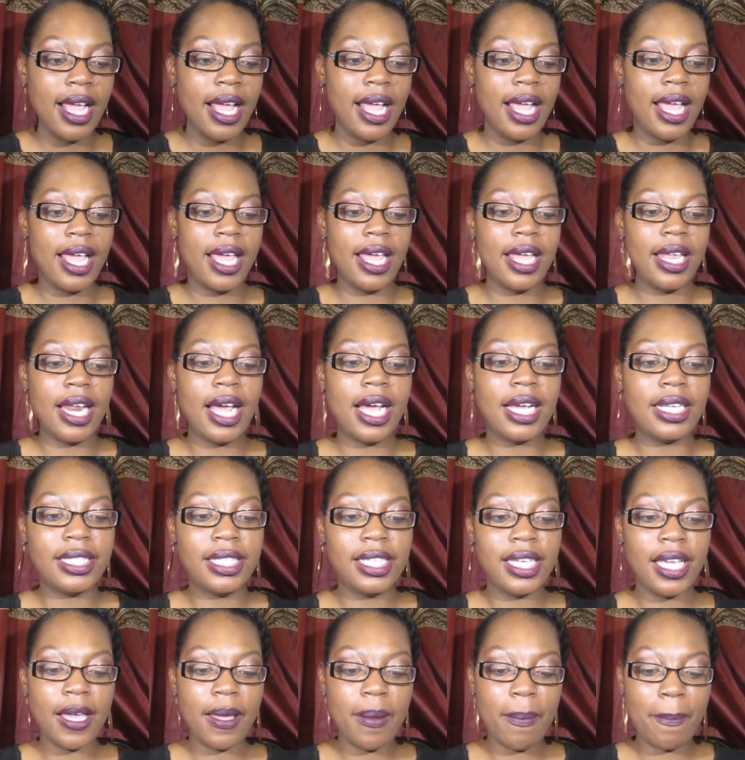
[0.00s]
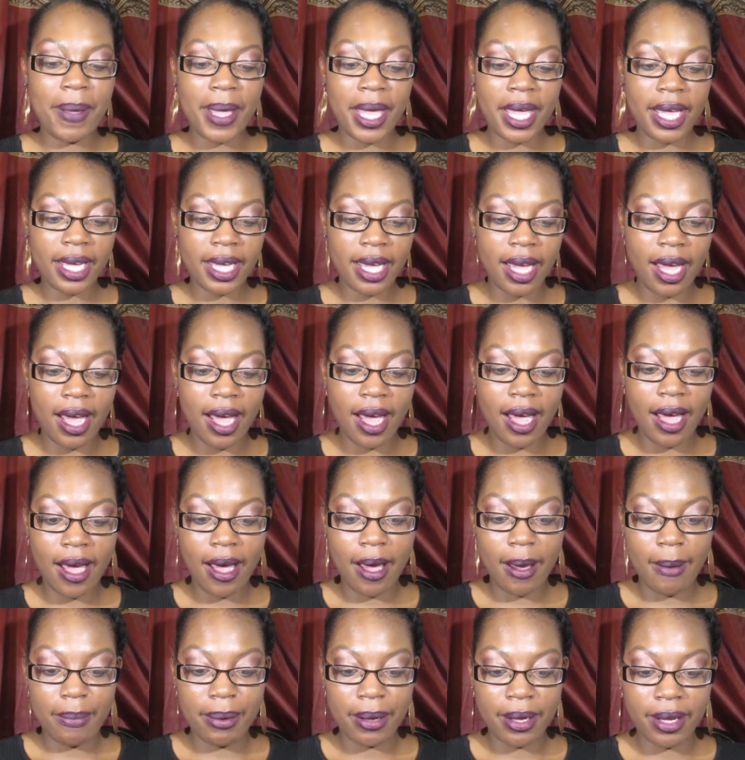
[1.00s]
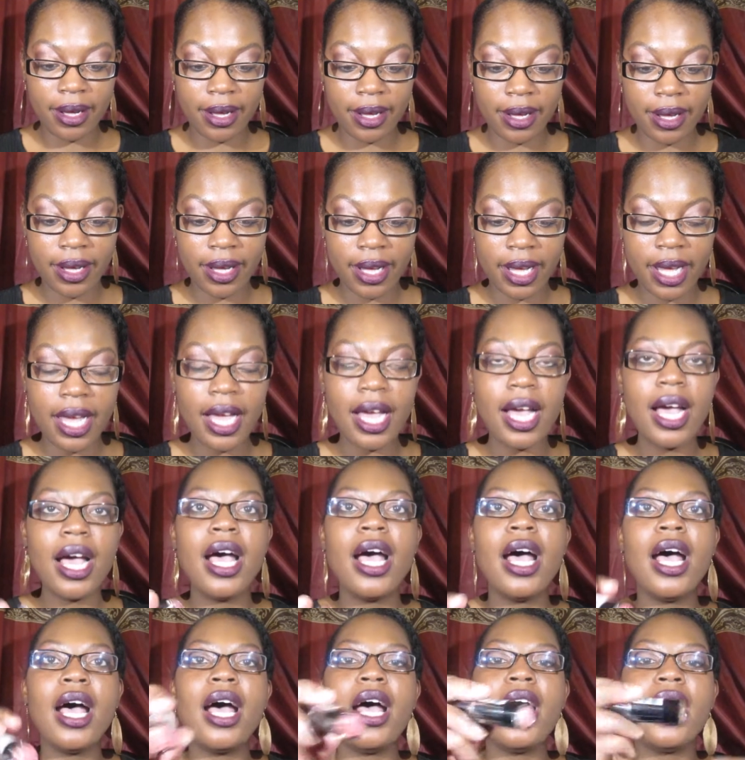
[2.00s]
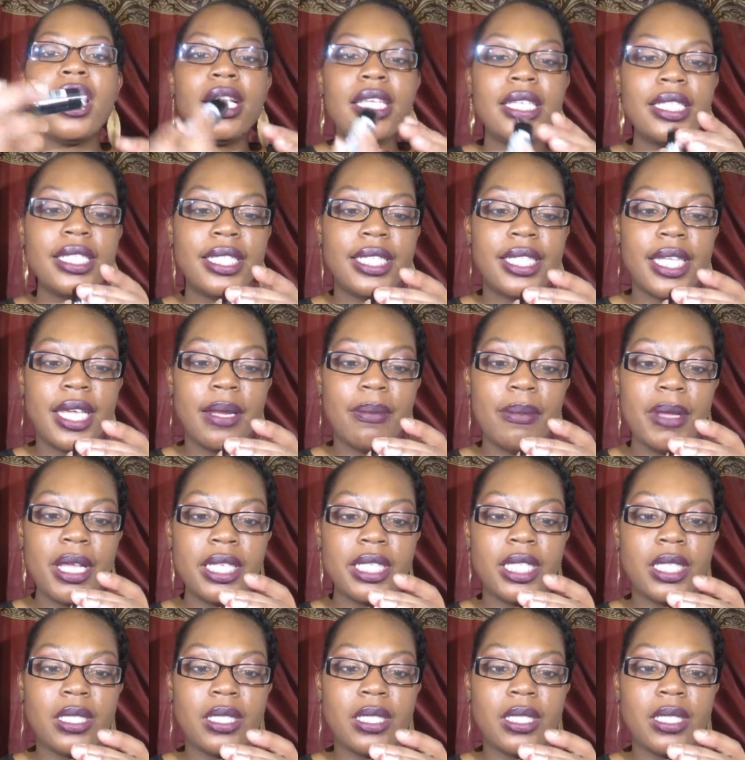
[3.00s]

And I did pick up Cinnamon